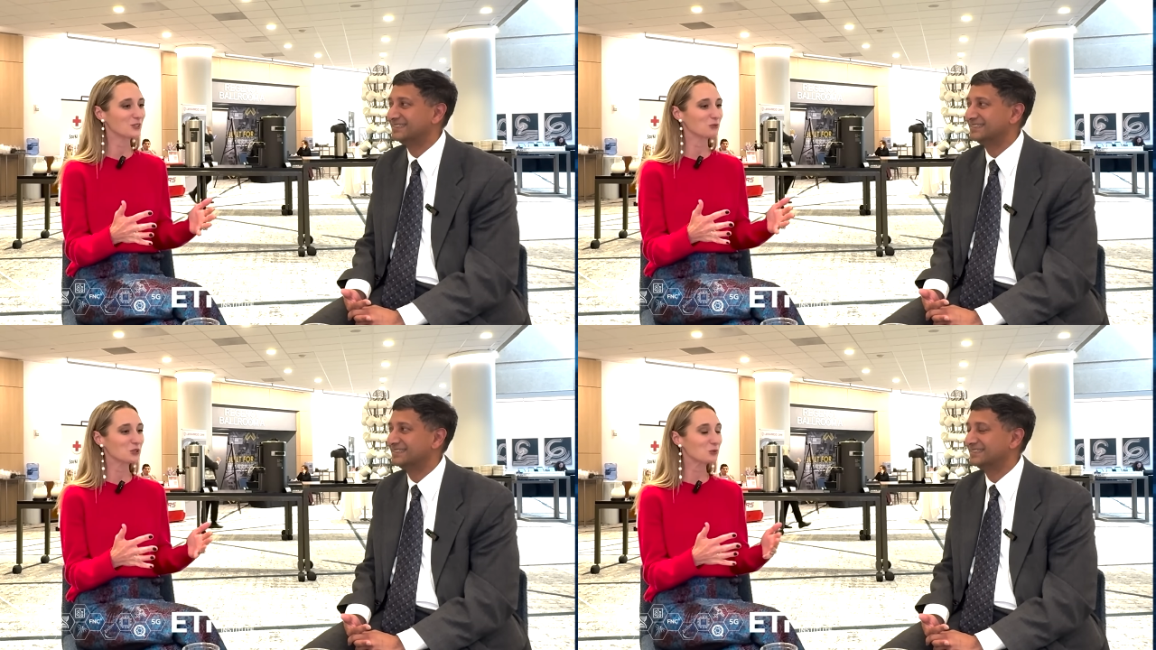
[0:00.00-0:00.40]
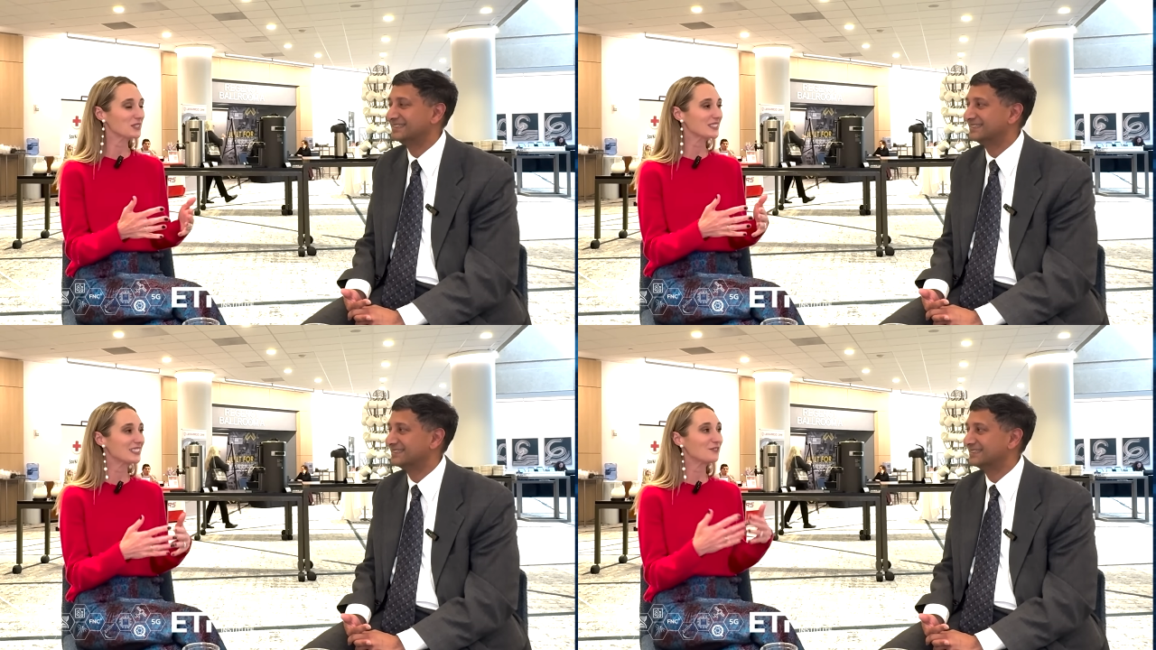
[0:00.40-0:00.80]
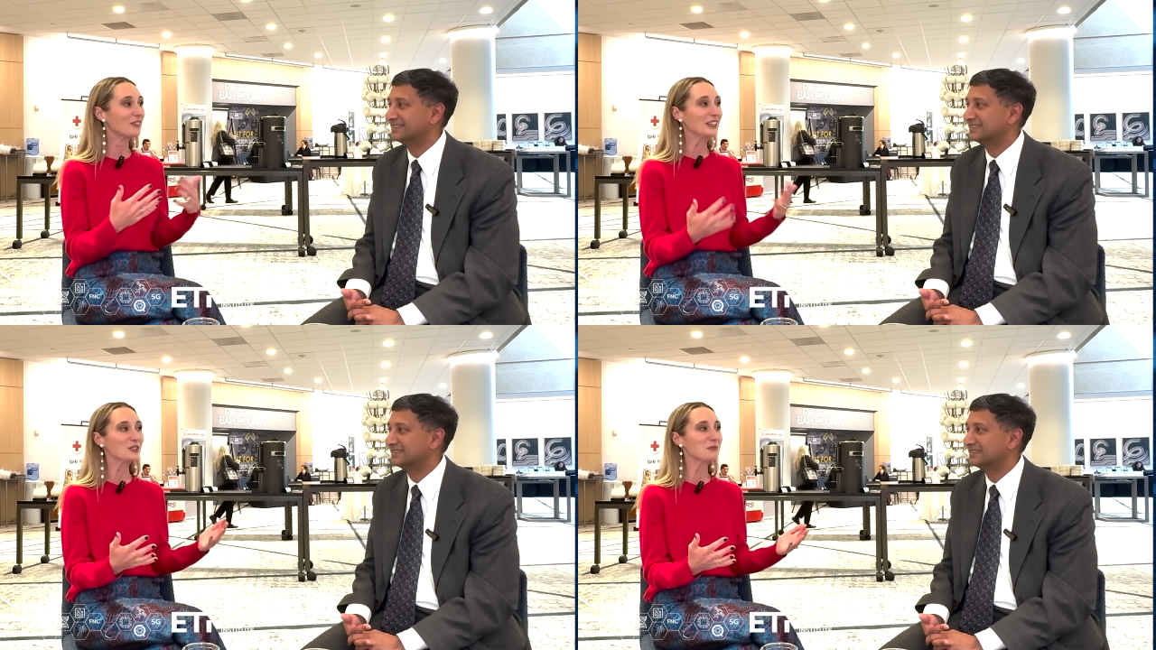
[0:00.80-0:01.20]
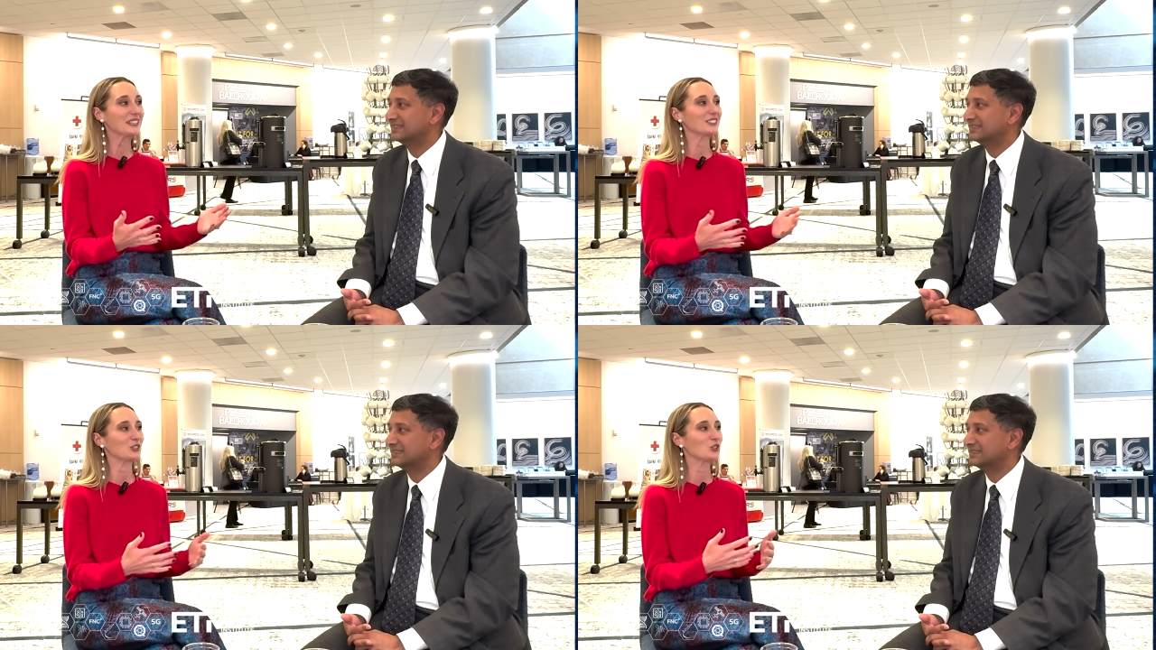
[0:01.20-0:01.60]
Speaker 1: which was an environment
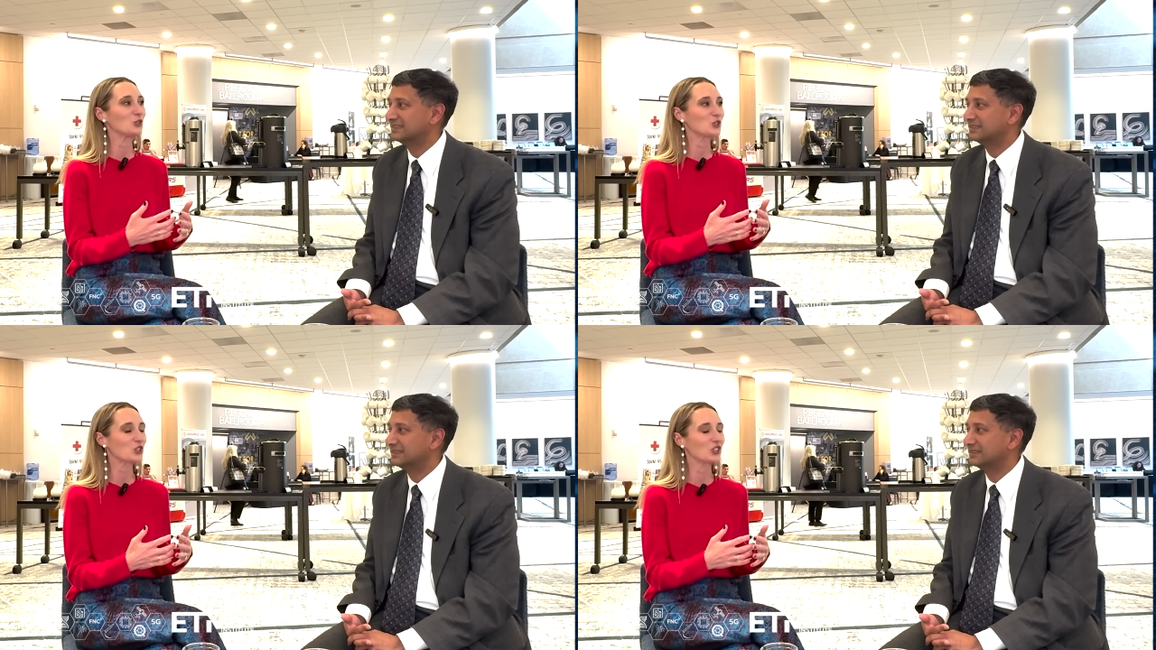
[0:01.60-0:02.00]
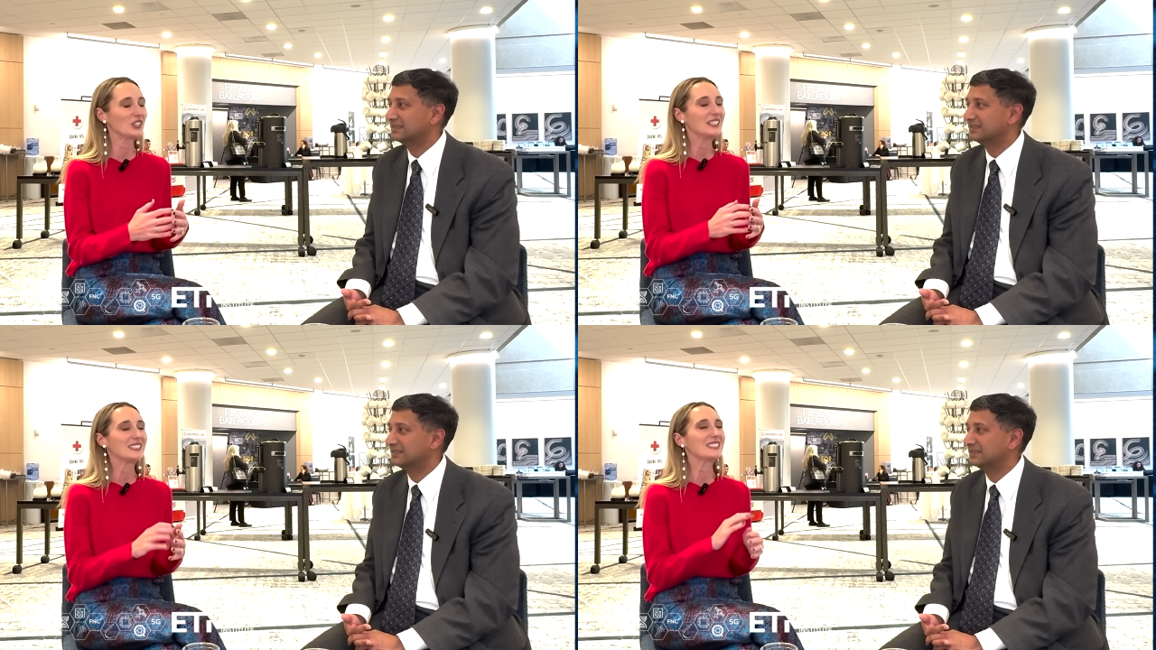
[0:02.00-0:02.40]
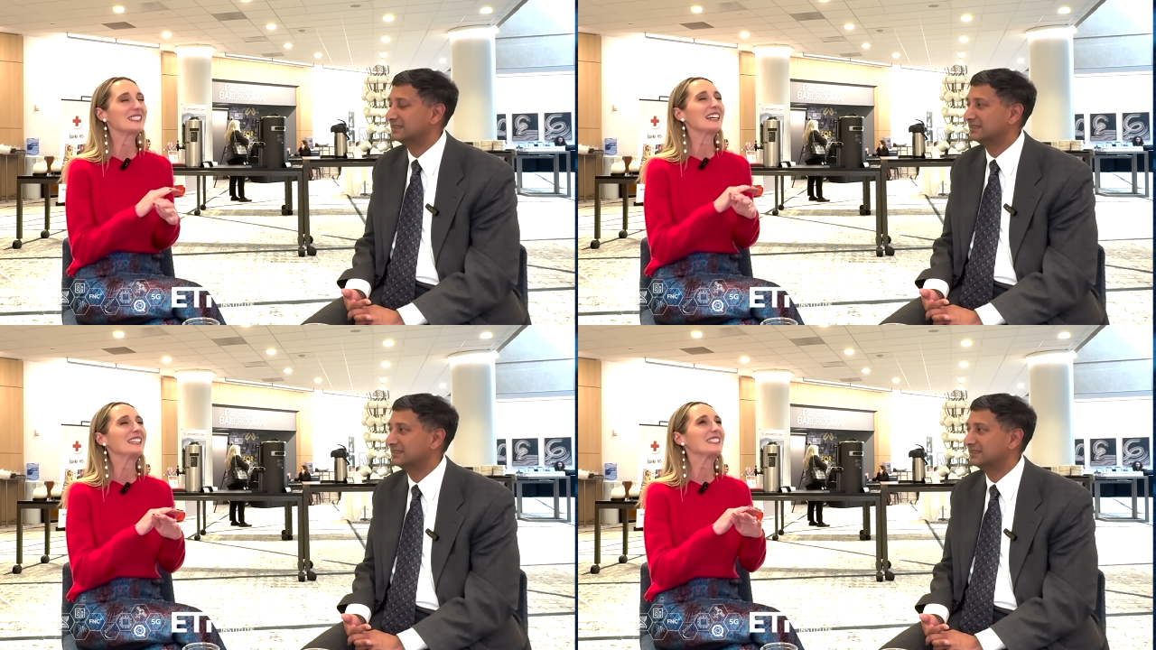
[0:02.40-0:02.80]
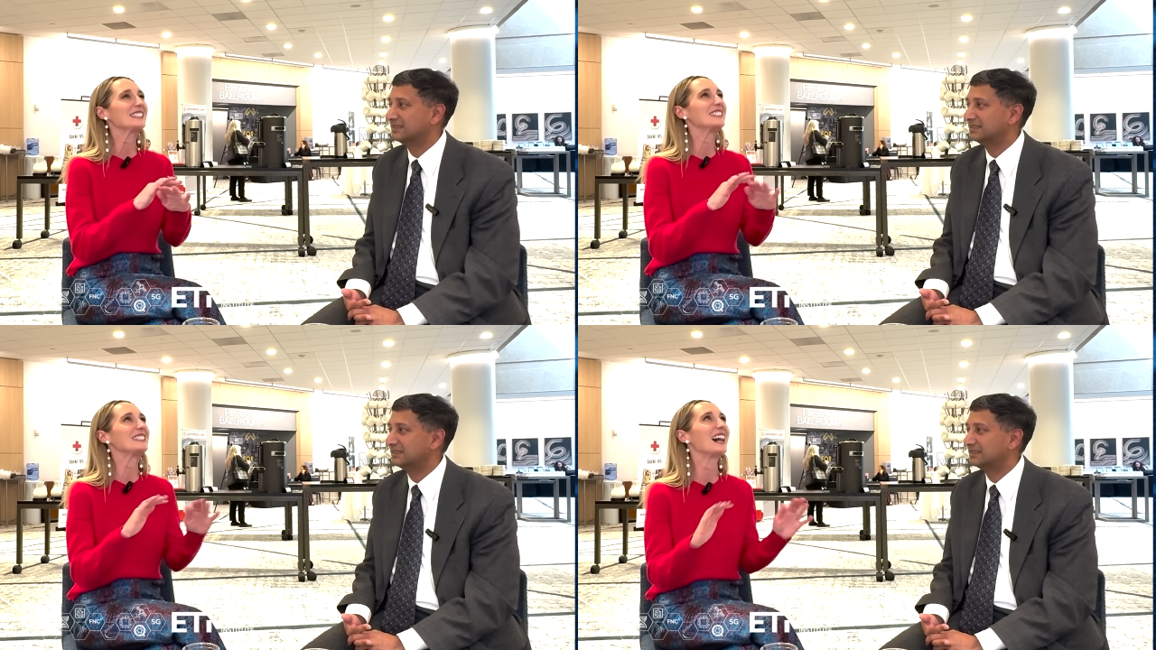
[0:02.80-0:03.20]
and a culture designed
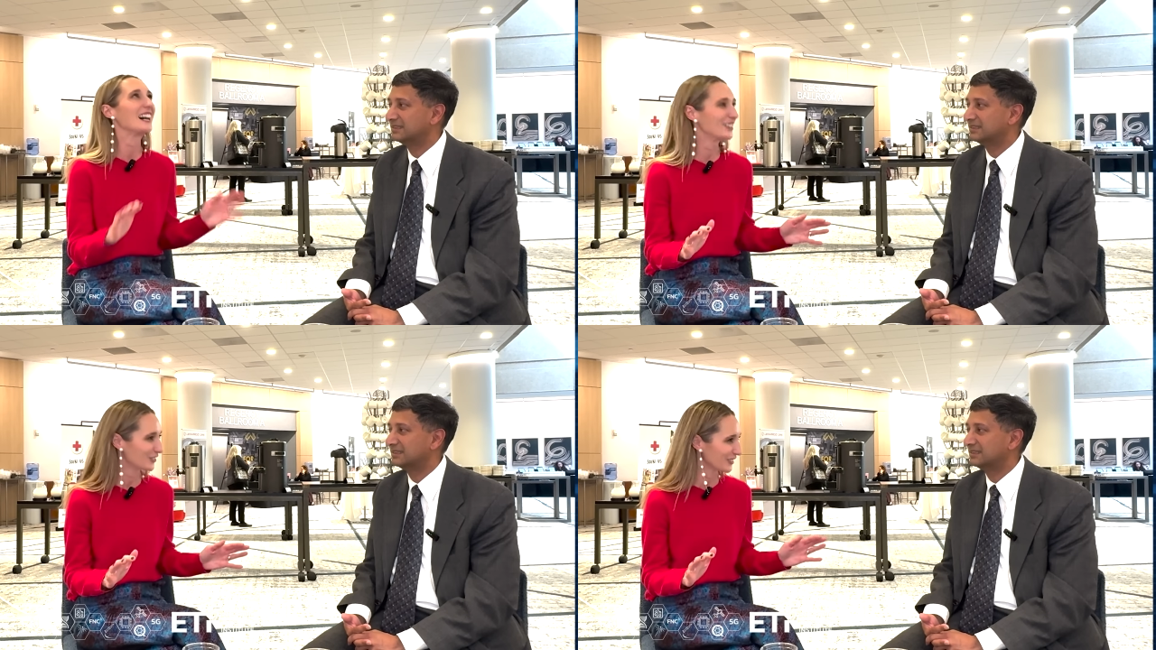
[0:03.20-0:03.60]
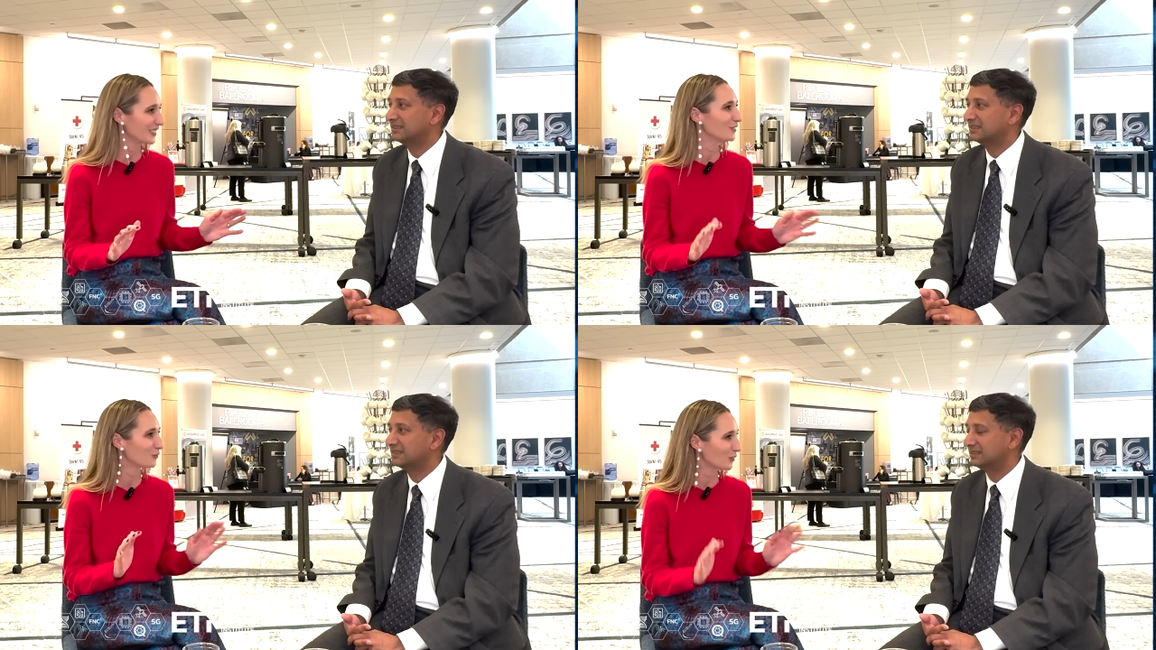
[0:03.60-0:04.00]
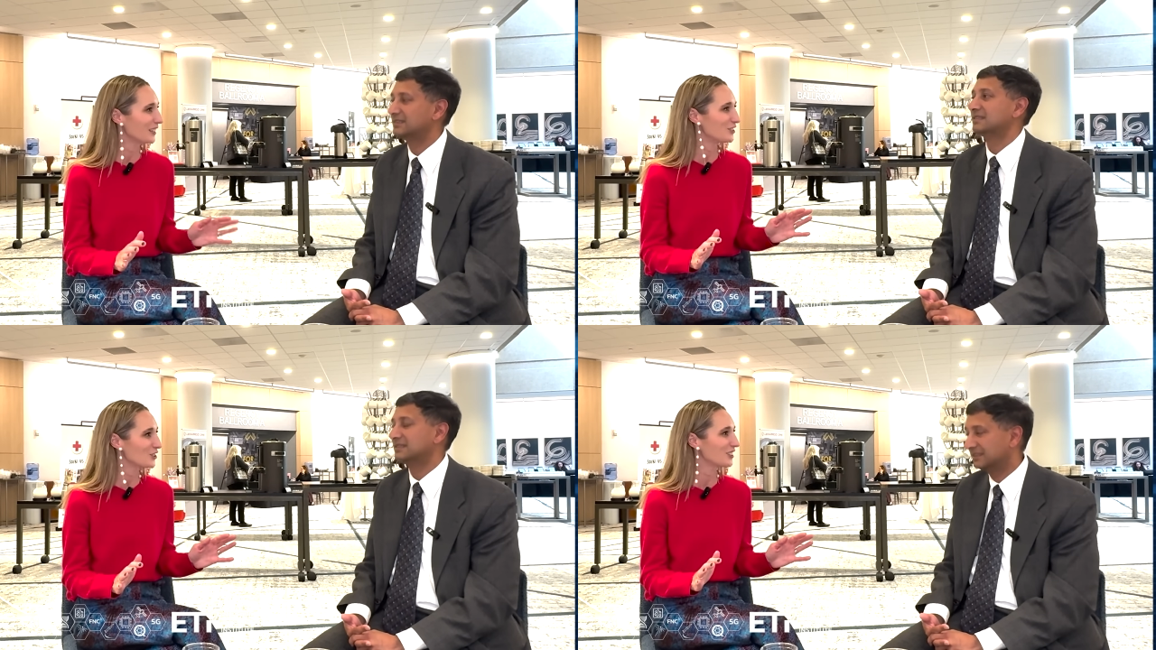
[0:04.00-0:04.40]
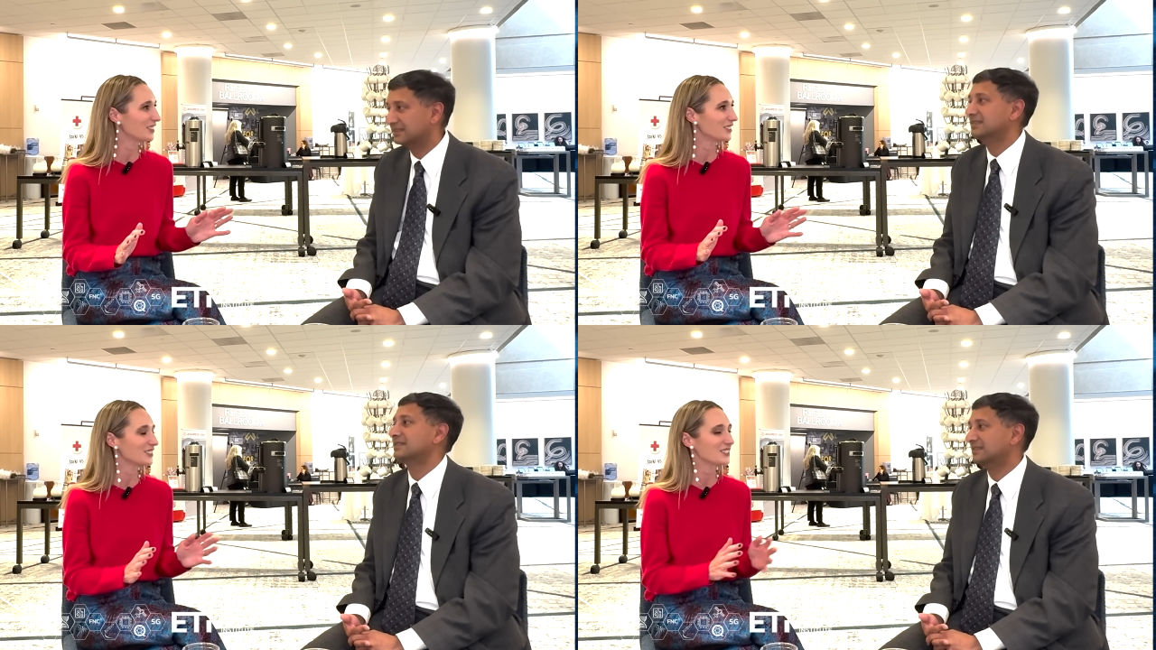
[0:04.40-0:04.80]
entirely for
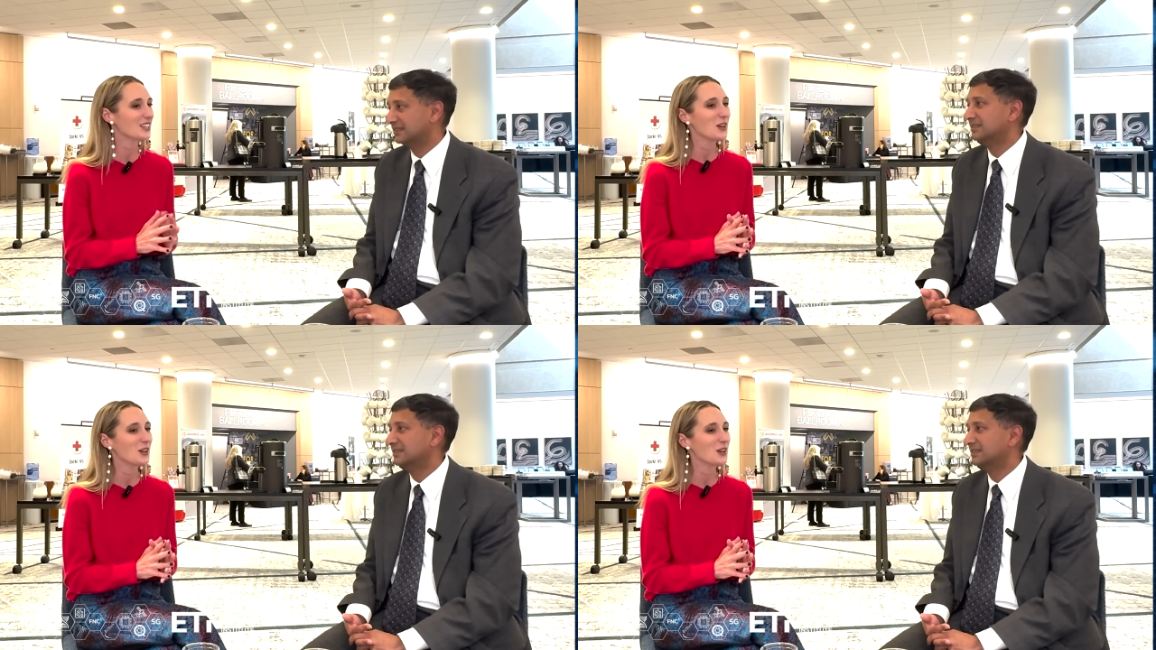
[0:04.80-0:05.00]
engineers.